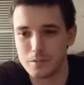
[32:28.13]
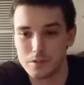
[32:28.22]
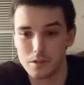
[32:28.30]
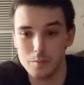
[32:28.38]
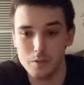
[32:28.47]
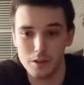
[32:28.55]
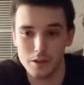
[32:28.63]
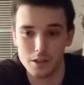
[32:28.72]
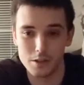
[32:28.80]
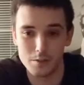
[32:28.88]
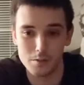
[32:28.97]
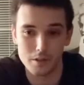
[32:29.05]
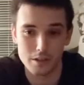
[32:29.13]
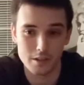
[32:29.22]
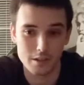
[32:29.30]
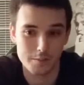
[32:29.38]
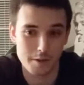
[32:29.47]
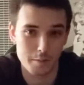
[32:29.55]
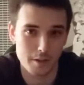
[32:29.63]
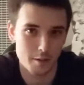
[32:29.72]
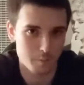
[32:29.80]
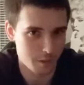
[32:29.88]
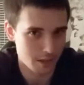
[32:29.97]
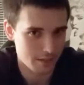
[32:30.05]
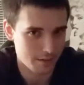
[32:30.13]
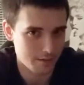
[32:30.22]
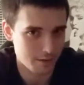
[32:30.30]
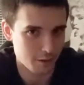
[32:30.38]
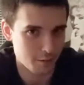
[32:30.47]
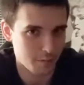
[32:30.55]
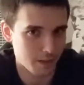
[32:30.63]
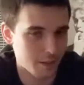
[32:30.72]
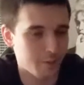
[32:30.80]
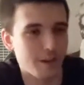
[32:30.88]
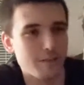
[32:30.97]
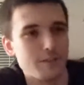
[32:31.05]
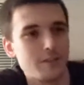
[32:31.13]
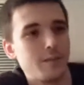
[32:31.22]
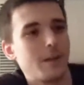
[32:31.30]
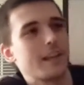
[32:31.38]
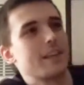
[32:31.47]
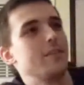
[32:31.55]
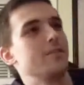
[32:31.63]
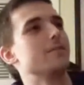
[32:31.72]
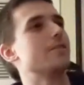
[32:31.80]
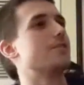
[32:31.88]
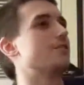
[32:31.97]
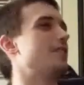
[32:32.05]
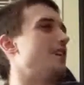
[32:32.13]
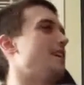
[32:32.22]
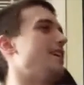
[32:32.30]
Some would argue that this might be the best film in the Marvel Cinematic Universe,